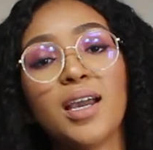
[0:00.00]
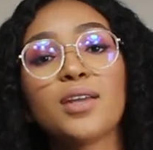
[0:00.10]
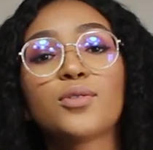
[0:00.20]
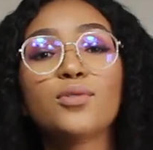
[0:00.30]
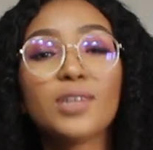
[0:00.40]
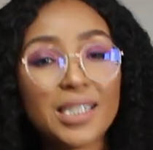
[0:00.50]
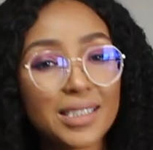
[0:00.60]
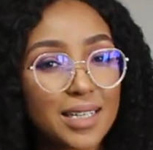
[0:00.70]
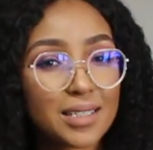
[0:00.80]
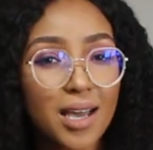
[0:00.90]
It
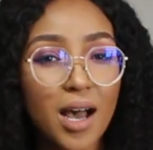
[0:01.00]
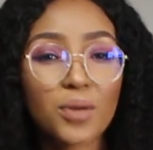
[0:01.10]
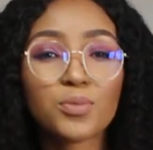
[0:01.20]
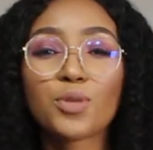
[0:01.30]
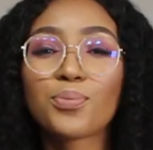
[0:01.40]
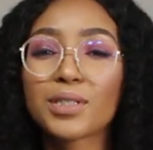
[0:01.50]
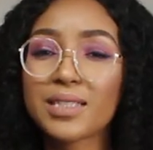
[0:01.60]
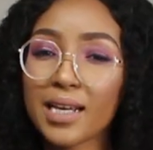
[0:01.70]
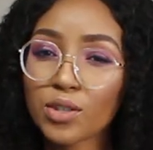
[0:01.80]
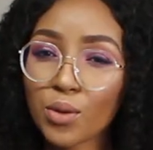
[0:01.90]
really does help to
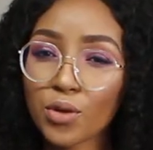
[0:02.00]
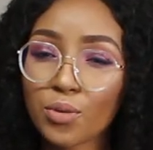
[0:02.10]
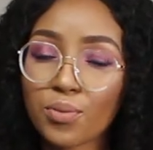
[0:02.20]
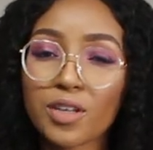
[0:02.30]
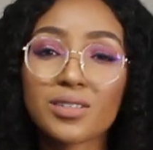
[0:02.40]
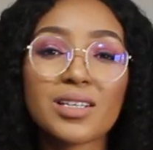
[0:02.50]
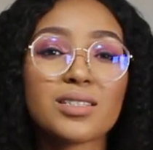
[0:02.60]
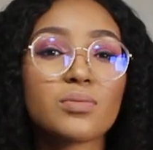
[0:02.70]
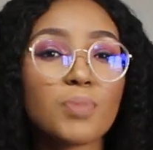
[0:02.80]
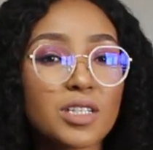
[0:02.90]
protect all your bras,
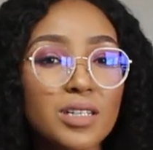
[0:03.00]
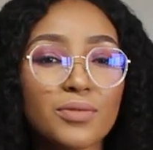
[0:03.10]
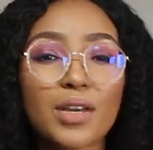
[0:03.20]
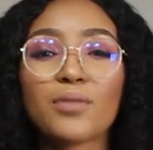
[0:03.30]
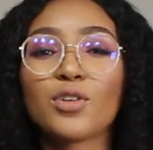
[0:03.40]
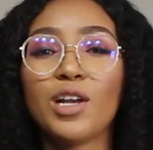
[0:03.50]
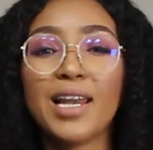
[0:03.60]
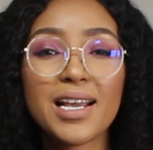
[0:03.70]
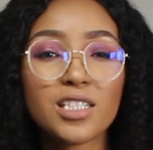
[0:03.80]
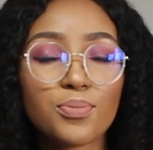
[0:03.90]
especially if you have your
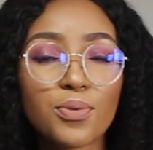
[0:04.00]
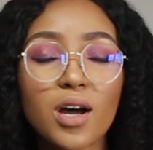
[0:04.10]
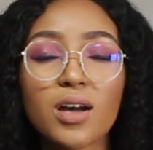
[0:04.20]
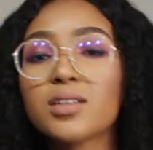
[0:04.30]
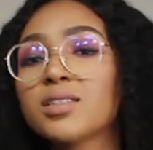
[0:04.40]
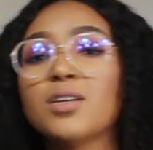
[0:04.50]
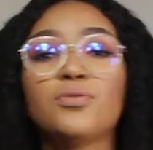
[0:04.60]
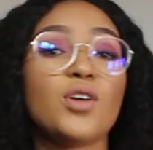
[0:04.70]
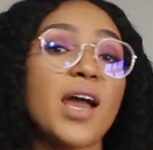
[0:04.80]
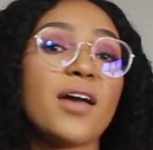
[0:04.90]
lace bras,
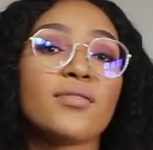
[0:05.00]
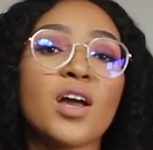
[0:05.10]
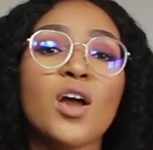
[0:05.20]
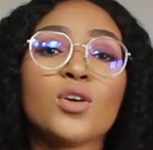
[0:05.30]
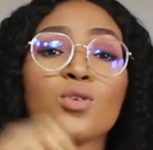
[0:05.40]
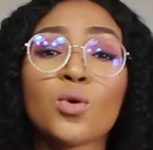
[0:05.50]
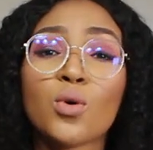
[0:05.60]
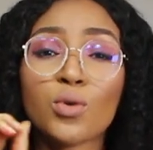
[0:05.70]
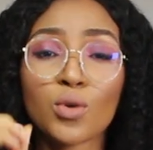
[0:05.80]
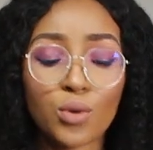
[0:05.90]
if you have
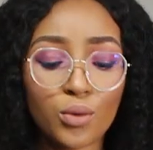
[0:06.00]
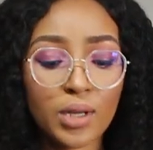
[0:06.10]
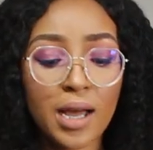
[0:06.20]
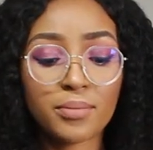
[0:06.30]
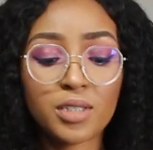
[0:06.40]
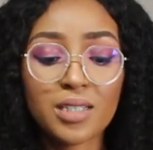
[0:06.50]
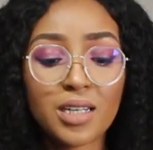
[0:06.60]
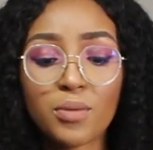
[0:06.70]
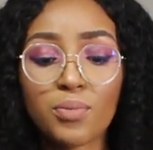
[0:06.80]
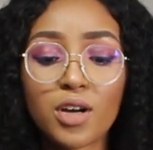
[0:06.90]
your
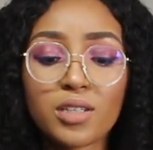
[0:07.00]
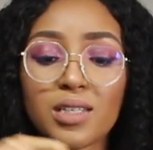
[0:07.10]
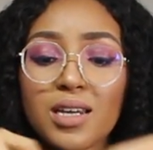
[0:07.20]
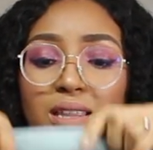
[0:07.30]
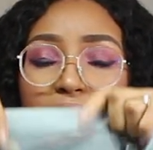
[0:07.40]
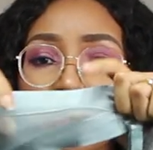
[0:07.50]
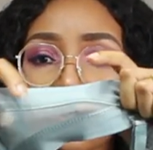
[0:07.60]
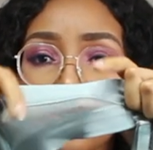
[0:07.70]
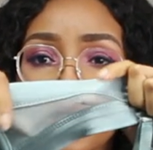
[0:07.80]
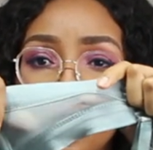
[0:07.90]
sheer bras, anything that is
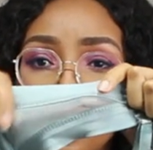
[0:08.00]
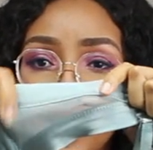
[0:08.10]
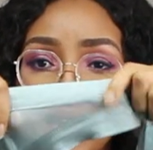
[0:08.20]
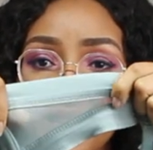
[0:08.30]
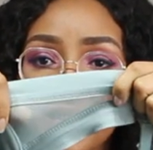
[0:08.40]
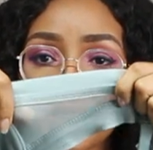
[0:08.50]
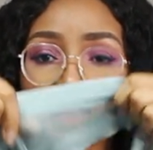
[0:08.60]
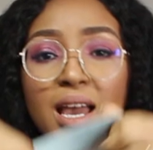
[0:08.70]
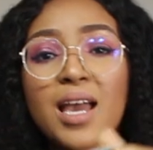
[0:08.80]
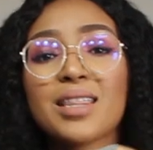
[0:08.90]
see-through like
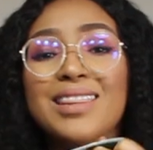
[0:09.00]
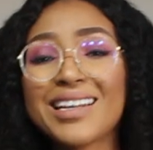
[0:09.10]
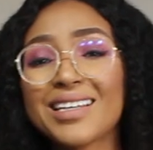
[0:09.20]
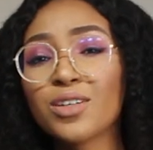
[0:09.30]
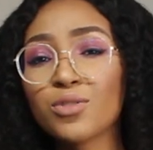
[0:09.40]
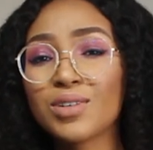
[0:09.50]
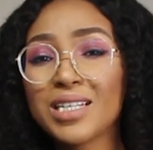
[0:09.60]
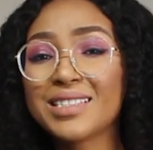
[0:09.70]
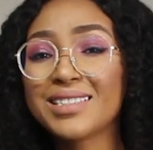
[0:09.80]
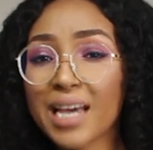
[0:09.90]
this, that can
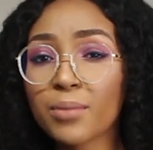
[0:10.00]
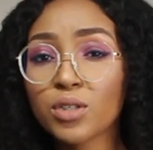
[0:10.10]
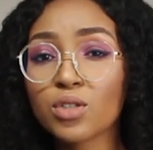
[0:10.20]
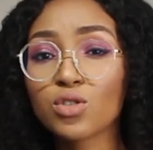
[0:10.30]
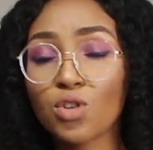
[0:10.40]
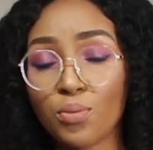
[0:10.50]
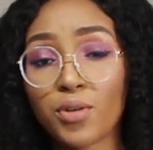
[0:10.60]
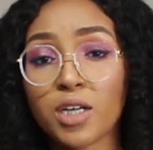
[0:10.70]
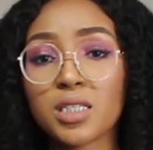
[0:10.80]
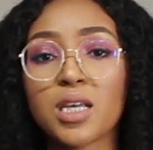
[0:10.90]
really damage your
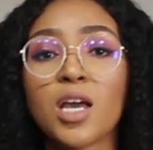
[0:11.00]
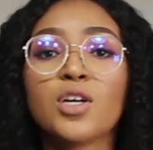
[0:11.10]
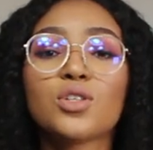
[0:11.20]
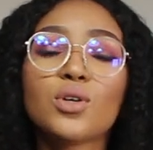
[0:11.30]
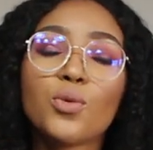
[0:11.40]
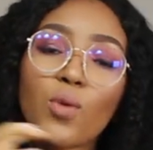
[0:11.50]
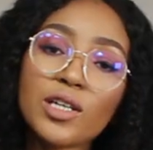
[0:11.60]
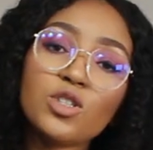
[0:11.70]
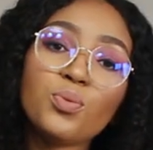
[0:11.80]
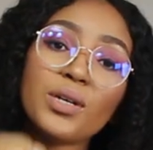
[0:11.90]
bras. So
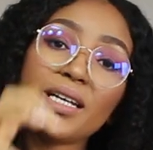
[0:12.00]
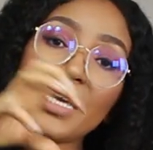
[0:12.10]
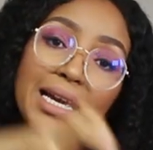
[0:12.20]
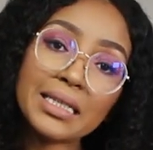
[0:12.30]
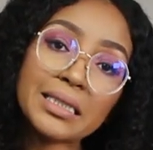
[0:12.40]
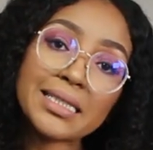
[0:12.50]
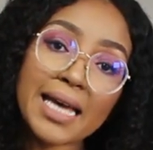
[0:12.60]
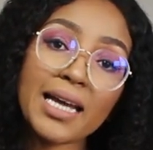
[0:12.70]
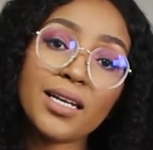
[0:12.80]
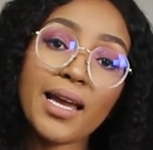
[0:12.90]
once you put it
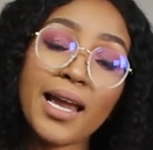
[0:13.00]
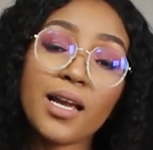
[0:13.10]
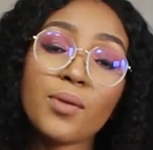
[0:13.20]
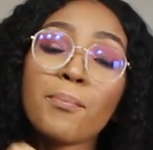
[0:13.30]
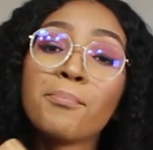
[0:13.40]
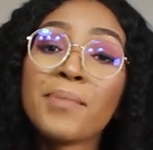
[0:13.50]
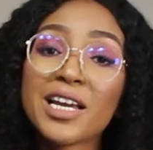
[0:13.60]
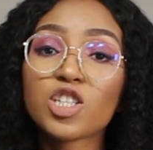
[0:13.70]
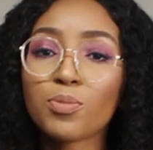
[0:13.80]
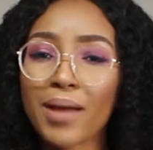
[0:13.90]
inside a
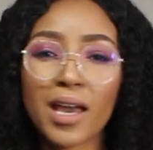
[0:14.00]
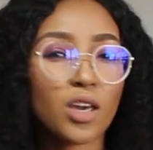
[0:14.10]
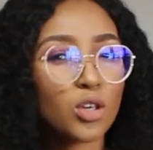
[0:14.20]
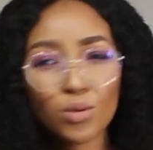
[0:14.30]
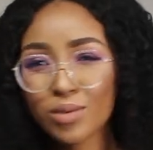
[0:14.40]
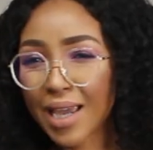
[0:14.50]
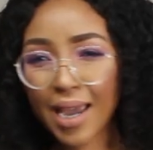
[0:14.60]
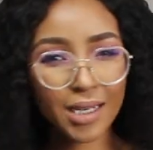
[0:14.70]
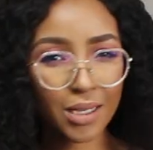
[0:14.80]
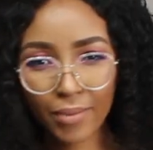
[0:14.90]
mesh bag, use
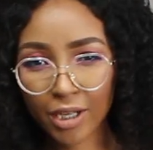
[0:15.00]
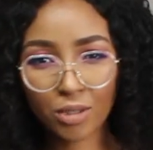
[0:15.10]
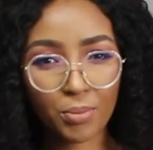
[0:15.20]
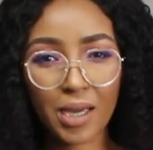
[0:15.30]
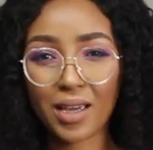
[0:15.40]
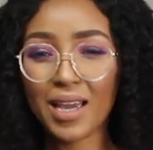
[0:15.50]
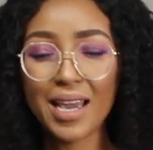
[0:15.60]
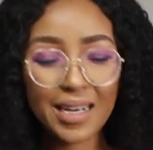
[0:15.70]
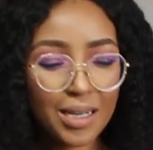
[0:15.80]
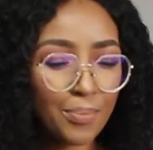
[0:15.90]
any mesh bag,
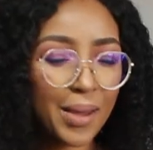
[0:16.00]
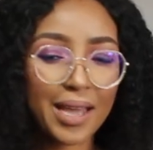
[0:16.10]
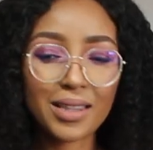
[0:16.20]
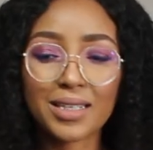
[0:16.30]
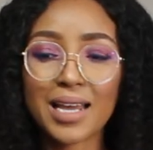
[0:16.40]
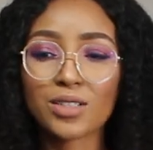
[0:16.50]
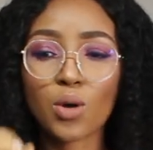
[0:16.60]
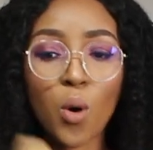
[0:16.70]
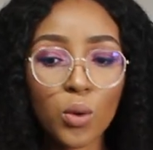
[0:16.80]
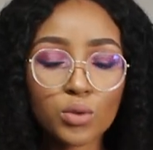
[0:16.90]
any bag that has
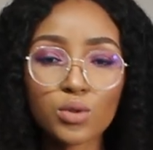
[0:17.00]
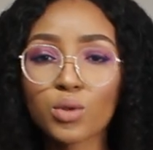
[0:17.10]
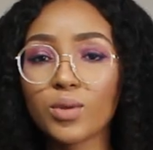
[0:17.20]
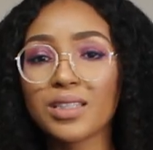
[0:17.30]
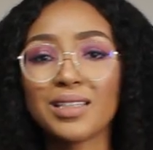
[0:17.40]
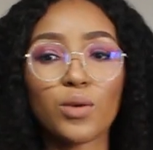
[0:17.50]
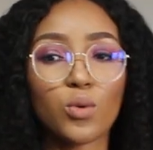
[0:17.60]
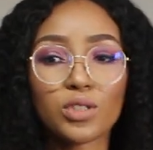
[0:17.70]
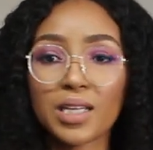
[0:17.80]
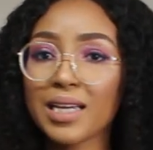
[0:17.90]
holes through it that
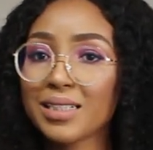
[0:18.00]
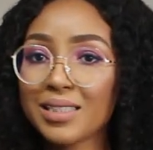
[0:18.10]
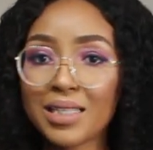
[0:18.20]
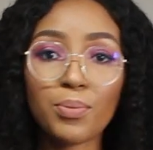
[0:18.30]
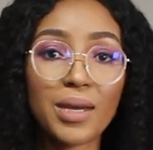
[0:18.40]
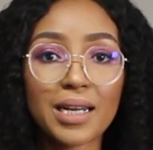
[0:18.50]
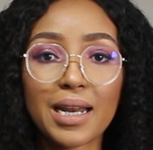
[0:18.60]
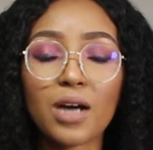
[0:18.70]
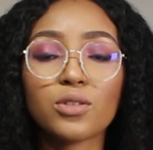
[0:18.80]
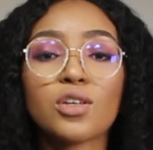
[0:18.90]
water can seep in
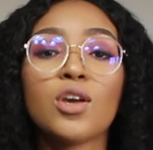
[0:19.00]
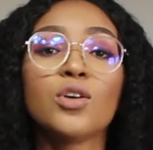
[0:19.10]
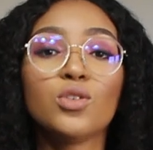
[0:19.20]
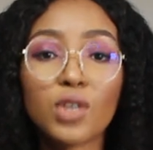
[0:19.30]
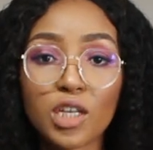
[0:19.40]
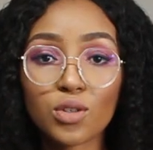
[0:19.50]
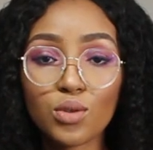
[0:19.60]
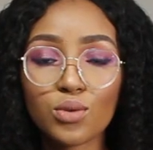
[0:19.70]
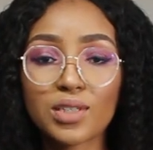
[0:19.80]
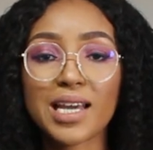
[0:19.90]
and out, you can
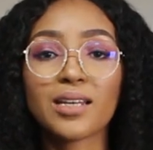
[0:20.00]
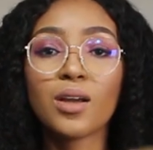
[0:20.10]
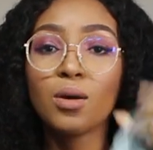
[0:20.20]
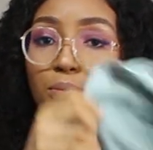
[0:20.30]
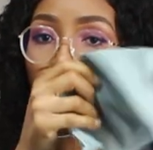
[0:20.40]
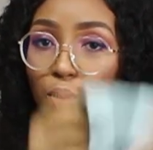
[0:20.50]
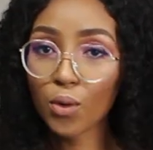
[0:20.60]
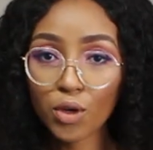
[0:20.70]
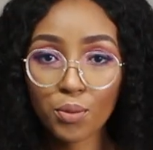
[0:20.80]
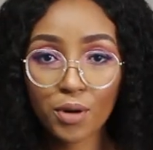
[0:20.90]
use that. Put
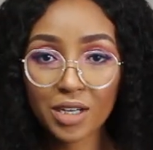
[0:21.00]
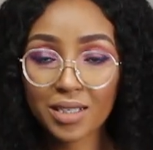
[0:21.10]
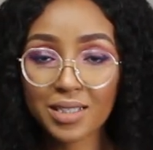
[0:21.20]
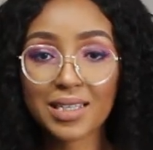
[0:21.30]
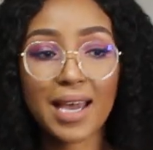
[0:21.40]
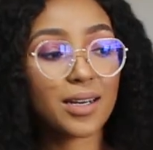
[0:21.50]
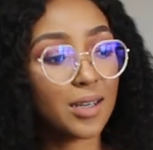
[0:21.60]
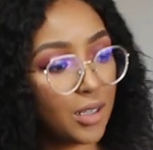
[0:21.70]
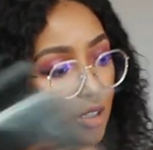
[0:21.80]
all your bras inside,